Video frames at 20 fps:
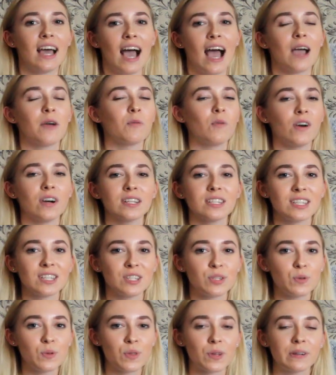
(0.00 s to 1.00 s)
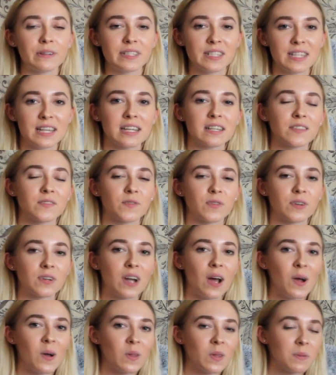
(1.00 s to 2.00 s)
I want to do those things for
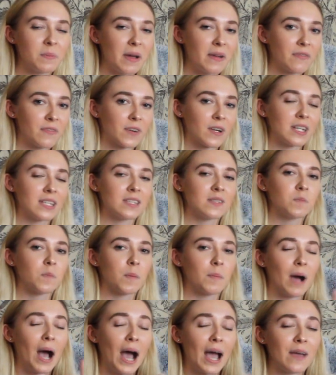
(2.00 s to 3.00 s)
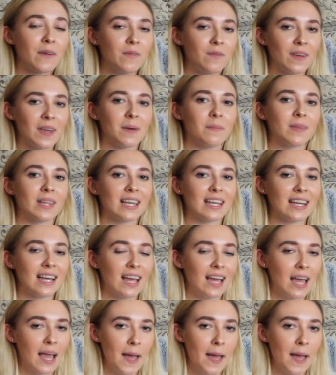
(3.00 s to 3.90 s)
not only my friends, but my family,